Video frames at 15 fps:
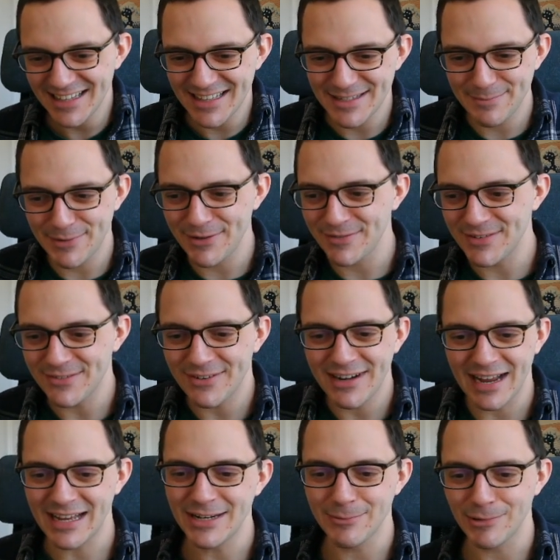This proof is very
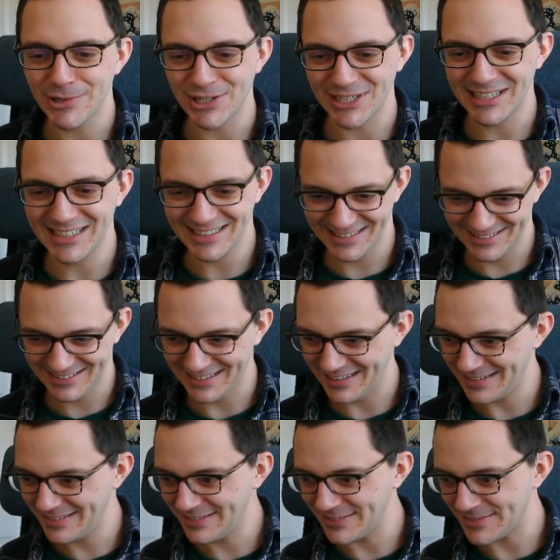hand-washy. Okay,
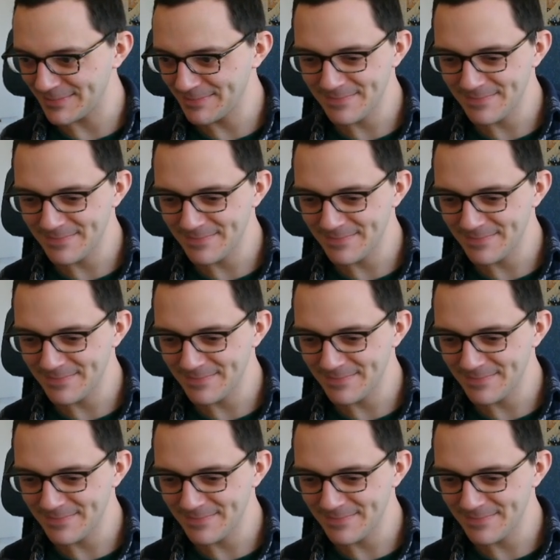good.